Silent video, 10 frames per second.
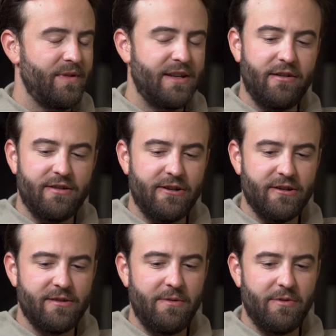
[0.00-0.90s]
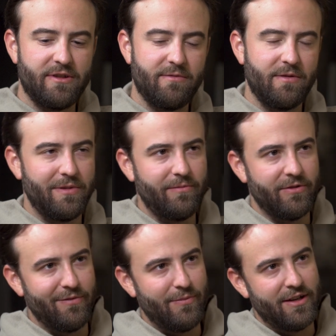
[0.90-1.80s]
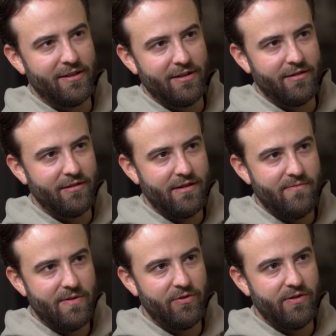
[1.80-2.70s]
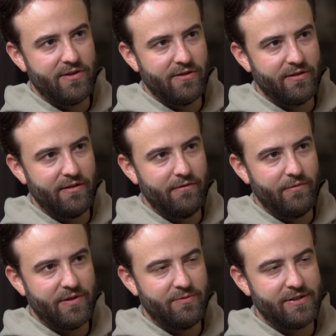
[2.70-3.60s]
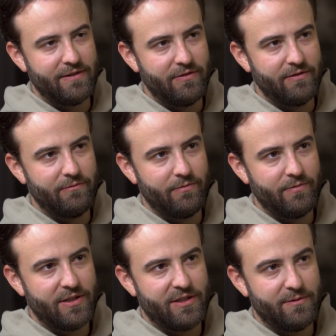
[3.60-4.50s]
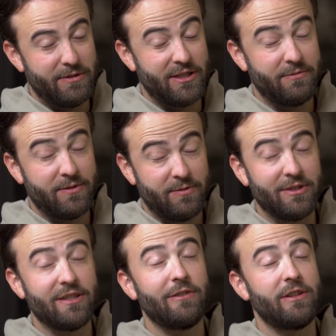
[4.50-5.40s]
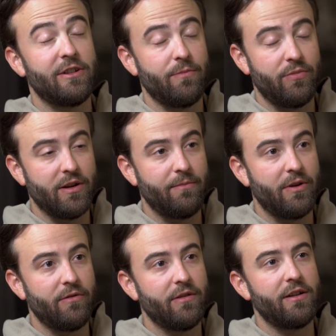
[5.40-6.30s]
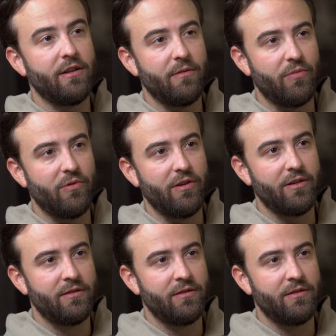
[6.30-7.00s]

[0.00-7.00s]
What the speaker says: talk to me about some of the people that you met in there. I remember you talking specifically in your book about a young boy.